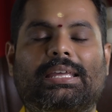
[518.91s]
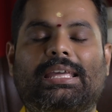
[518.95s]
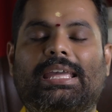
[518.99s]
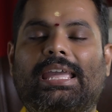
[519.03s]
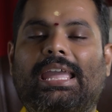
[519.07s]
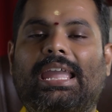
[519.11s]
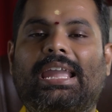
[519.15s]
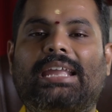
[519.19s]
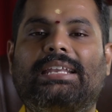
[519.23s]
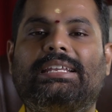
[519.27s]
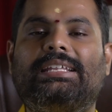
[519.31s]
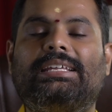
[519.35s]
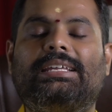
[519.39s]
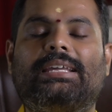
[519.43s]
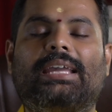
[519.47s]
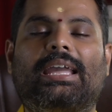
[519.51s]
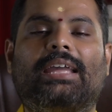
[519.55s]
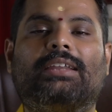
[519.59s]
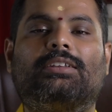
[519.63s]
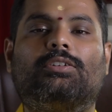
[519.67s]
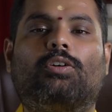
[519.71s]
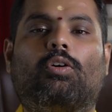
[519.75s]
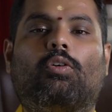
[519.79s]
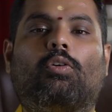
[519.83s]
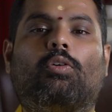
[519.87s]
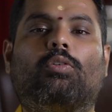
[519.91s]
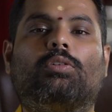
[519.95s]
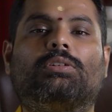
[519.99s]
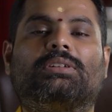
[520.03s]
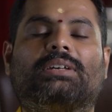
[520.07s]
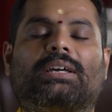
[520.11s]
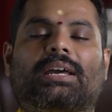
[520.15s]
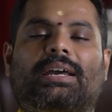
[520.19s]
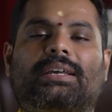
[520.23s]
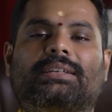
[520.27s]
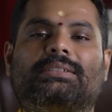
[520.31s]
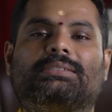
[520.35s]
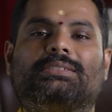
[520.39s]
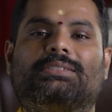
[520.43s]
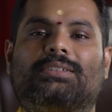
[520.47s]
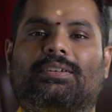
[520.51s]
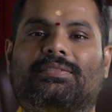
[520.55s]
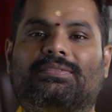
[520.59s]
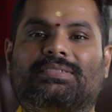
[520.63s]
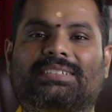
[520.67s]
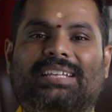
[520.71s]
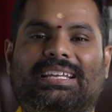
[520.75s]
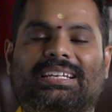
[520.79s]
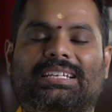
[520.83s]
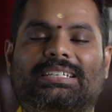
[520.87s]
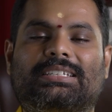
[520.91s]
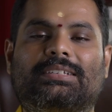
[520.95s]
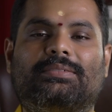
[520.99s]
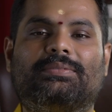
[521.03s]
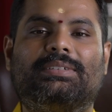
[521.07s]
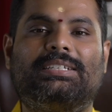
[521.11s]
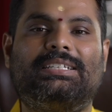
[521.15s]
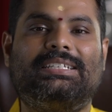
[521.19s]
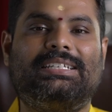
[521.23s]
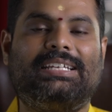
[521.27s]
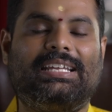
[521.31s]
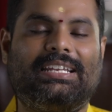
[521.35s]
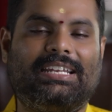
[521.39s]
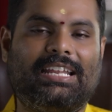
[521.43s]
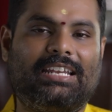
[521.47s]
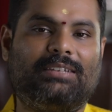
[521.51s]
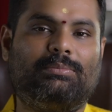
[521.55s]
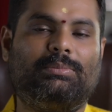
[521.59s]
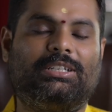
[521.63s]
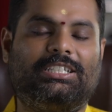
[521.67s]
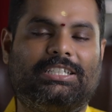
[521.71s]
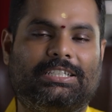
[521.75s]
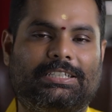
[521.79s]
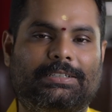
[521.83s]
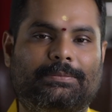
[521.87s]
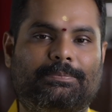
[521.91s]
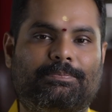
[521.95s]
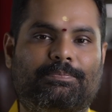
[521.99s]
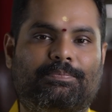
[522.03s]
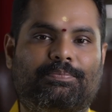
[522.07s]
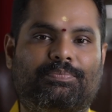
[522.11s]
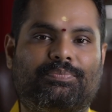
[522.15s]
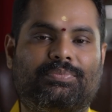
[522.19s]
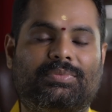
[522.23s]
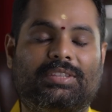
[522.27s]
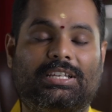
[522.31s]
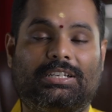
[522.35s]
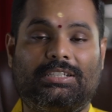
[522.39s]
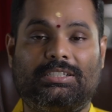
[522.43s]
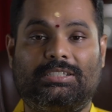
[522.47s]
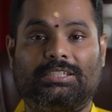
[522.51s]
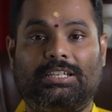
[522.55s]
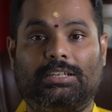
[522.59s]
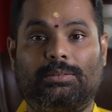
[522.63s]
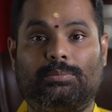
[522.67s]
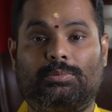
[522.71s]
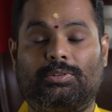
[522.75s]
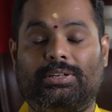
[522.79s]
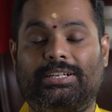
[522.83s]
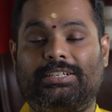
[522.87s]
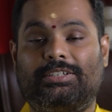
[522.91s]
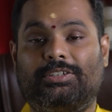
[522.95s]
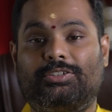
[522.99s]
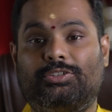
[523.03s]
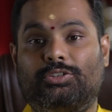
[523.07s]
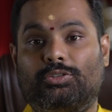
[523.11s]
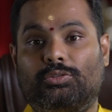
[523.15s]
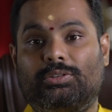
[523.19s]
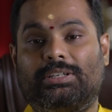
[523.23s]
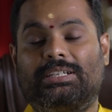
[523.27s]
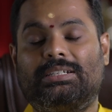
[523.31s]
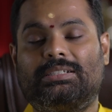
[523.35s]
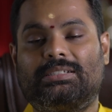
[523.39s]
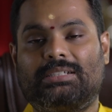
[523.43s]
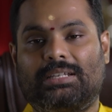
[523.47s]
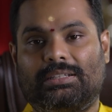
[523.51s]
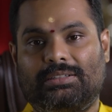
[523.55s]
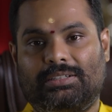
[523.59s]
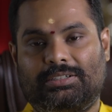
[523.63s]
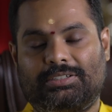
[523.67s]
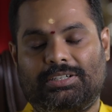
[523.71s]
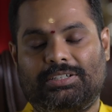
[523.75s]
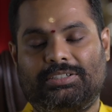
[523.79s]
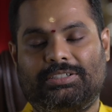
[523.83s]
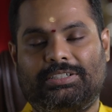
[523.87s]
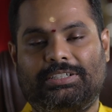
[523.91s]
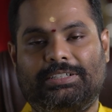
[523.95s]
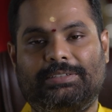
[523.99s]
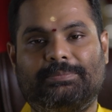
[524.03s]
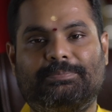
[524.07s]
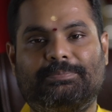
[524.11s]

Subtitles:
any and all kinds of negativity and enmity that is celebrated during Skanda Shashti.